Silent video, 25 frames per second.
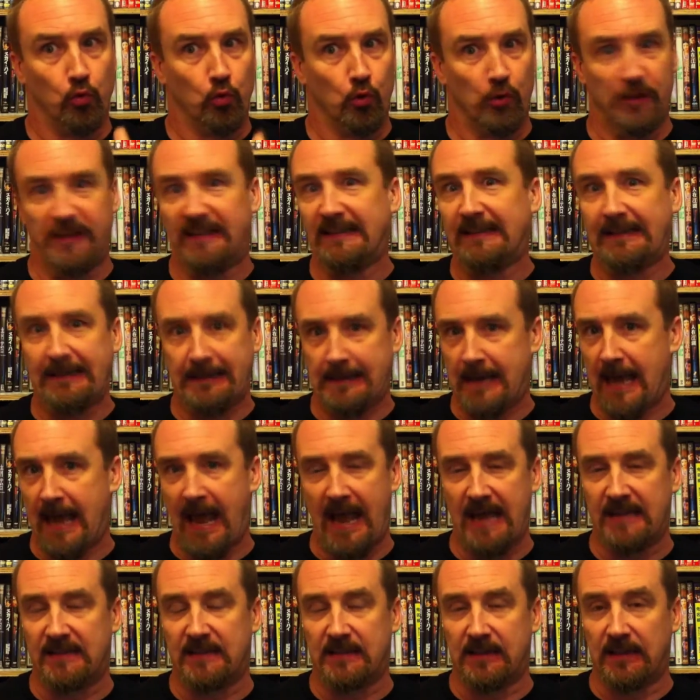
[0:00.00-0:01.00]

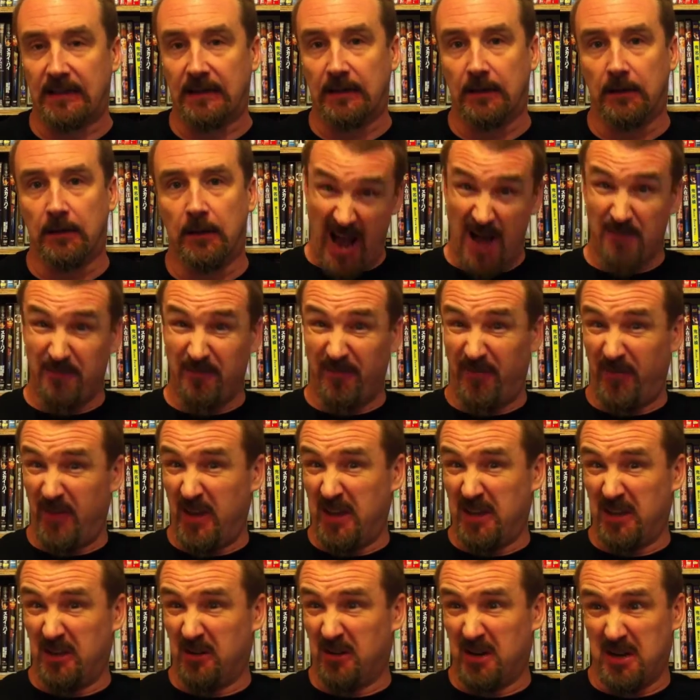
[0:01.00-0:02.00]
nasty. I'm
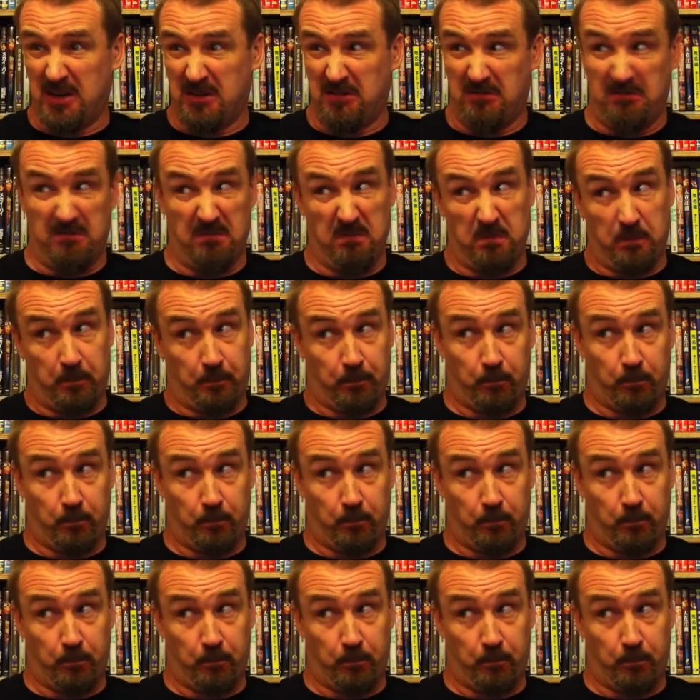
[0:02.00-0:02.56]
figuring